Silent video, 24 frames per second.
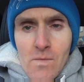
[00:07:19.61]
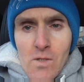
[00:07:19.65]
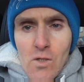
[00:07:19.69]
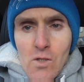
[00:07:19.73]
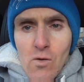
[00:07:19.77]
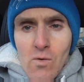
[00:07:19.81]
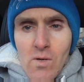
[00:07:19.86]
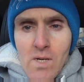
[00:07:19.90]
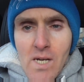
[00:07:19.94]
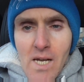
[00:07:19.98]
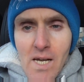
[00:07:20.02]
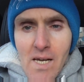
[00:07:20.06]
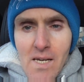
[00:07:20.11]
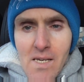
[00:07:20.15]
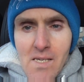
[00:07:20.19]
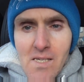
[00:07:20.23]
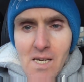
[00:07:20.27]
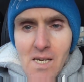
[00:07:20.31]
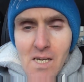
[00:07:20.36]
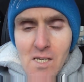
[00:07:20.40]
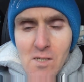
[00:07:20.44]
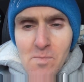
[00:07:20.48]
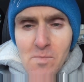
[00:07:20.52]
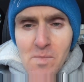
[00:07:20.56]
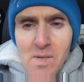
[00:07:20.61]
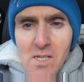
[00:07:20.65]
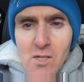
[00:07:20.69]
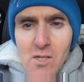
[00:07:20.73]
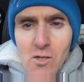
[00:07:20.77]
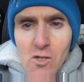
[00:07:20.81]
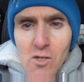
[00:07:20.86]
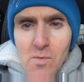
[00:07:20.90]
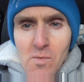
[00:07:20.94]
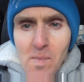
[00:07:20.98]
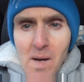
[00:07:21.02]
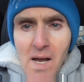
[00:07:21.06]
So guys, that's me
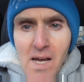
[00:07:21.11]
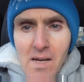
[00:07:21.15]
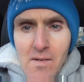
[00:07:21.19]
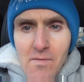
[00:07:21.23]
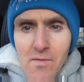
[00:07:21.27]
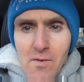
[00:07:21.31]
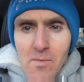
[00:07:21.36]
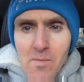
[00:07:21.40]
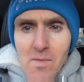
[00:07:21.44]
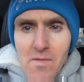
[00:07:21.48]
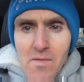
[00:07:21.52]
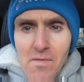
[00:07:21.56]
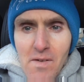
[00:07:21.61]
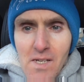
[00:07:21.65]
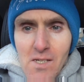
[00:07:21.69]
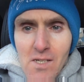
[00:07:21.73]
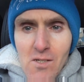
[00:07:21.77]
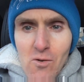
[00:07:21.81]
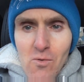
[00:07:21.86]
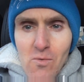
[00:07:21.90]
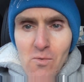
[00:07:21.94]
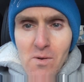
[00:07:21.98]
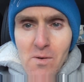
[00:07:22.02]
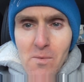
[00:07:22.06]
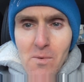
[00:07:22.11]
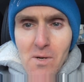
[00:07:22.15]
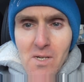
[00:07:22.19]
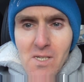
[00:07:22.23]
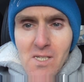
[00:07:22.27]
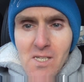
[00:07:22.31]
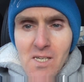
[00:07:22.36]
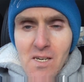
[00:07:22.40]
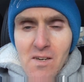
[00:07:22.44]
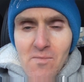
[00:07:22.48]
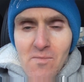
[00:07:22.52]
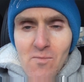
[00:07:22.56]
just back from the vigil we were
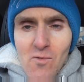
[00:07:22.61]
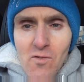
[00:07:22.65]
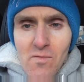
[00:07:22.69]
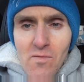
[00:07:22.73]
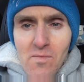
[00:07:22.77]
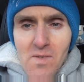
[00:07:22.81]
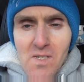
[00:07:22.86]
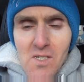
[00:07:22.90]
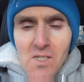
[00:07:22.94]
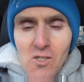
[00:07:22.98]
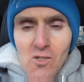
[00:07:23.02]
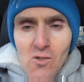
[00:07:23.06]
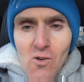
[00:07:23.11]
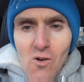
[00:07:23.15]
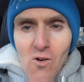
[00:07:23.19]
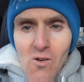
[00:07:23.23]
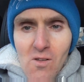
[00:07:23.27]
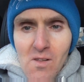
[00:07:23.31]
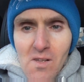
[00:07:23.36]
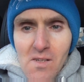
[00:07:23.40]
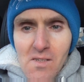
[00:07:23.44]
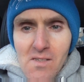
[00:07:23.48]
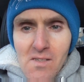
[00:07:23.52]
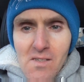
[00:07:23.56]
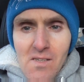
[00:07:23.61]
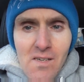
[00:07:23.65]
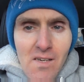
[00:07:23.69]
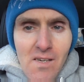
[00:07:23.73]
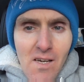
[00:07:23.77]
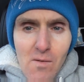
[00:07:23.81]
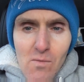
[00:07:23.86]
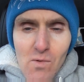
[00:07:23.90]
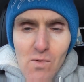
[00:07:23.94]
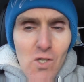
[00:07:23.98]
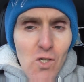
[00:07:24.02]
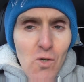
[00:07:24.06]
Save Movement Scotland.
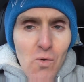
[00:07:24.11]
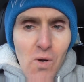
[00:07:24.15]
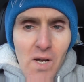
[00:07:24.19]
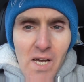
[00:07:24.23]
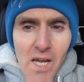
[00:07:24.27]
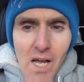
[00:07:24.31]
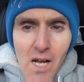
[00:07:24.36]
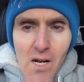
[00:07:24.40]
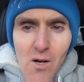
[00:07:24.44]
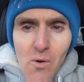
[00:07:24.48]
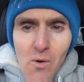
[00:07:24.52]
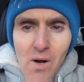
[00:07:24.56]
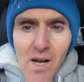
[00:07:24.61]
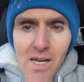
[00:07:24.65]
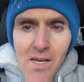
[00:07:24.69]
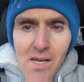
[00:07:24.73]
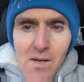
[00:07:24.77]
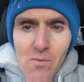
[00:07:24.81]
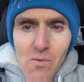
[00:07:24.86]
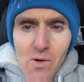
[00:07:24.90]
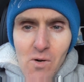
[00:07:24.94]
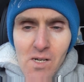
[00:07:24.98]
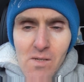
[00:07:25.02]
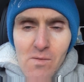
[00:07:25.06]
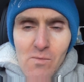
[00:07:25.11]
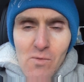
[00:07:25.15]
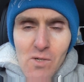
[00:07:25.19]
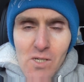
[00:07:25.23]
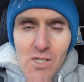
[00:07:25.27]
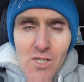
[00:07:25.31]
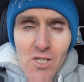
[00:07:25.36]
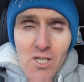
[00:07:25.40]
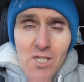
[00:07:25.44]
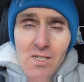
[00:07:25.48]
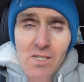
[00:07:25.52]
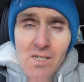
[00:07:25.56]
It was quite a quiet one,
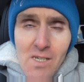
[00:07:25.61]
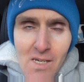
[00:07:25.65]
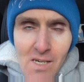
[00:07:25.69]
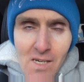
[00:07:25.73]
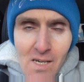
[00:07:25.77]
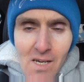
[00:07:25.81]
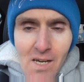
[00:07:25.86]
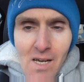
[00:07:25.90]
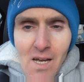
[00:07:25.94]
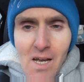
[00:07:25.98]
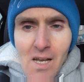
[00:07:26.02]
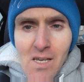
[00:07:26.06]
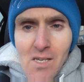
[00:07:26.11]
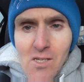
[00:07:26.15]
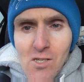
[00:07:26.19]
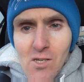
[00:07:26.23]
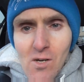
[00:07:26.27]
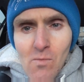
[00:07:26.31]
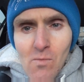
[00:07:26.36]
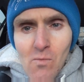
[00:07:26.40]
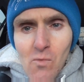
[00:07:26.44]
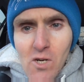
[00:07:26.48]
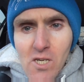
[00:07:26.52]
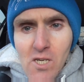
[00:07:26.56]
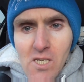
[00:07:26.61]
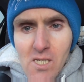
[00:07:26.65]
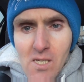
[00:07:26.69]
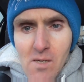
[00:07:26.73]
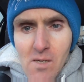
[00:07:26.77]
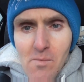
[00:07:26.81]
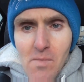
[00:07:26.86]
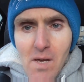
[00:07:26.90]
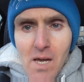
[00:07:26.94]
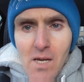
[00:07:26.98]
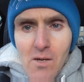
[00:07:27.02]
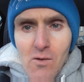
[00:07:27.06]
which in some ways
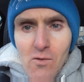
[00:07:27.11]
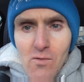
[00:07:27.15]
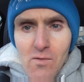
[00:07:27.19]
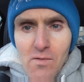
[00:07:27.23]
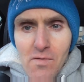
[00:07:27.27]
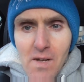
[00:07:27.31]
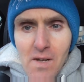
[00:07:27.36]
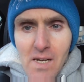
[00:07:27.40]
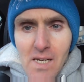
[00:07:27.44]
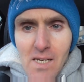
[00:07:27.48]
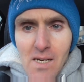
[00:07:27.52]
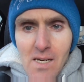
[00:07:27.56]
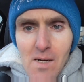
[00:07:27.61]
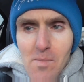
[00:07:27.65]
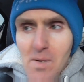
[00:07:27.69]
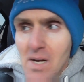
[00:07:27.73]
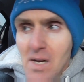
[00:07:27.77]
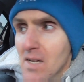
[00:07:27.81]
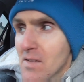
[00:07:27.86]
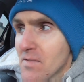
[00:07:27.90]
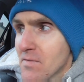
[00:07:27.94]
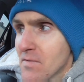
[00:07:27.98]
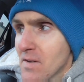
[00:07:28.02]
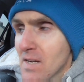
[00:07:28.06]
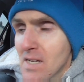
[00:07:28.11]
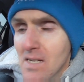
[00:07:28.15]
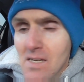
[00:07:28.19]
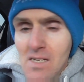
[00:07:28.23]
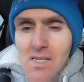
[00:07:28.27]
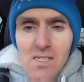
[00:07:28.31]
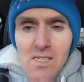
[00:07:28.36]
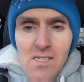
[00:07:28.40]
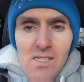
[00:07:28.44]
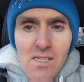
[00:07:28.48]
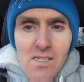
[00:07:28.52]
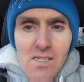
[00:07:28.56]
can be a good thing and a bad thing,
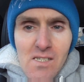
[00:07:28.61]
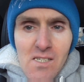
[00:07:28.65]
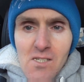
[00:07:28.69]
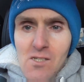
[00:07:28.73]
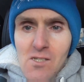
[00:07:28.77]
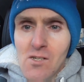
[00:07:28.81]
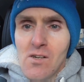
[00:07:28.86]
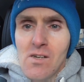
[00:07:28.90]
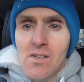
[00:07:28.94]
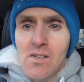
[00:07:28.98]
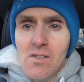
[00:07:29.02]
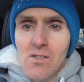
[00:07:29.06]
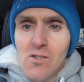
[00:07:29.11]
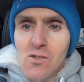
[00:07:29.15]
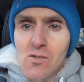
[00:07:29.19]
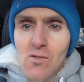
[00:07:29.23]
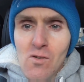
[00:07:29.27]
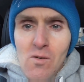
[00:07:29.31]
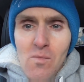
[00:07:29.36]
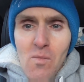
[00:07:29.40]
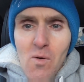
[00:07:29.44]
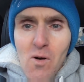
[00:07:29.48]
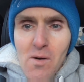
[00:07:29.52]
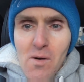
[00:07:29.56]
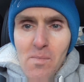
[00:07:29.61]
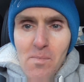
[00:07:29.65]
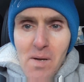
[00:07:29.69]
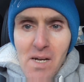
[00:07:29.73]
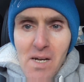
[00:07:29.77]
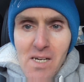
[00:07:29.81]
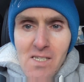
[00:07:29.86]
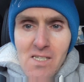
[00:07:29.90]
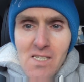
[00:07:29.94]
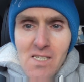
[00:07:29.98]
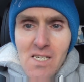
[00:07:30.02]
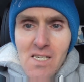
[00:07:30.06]
because at least there's no more
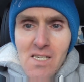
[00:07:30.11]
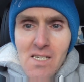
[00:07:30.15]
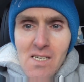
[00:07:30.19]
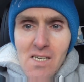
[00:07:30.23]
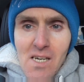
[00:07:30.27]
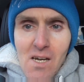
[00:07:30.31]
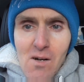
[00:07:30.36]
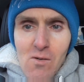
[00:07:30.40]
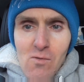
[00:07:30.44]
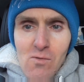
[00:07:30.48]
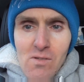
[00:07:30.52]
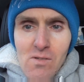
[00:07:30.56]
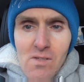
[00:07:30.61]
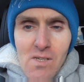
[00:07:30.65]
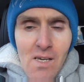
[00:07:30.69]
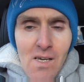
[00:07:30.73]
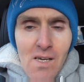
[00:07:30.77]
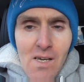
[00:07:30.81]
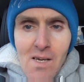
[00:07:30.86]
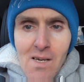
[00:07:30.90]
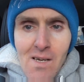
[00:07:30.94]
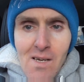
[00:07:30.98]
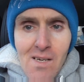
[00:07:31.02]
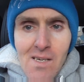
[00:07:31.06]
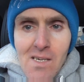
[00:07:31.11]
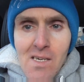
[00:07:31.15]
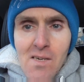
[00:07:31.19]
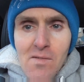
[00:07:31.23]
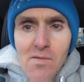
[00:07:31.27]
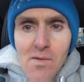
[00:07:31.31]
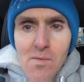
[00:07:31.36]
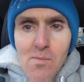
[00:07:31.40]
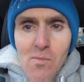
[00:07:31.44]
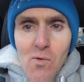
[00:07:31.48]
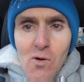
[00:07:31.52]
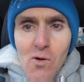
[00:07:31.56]
pigs getting killed,
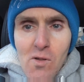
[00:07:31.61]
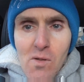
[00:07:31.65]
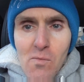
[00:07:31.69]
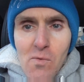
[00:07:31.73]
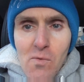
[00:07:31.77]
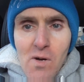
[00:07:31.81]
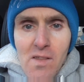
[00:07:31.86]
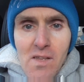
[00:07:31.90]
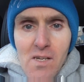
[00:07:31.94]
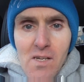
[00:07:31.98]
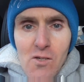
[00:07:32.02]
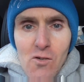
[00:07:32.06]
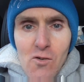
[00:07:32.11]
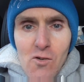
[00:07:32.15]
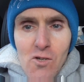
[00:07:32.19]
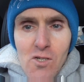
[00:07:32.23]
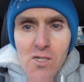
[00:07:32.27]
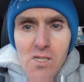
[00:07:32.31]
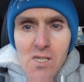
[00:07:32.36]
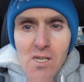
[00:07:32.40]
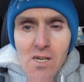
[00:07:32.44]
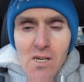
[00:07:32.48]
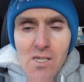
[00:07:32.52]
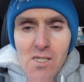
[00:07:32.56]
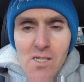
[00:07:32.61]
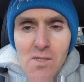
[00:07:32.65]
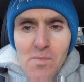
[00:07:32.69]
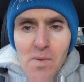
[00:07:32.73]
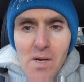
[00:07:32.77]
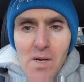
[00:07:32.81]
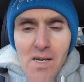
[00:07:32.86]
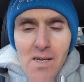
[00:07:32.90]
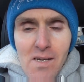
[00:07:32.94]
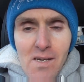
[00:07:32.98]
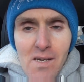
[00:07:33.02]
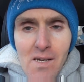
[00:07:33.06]
even more than what there usually is,
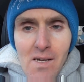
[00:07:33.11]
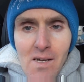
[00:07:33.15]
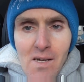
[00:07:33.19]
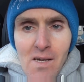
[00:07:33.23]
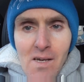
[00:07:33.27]
but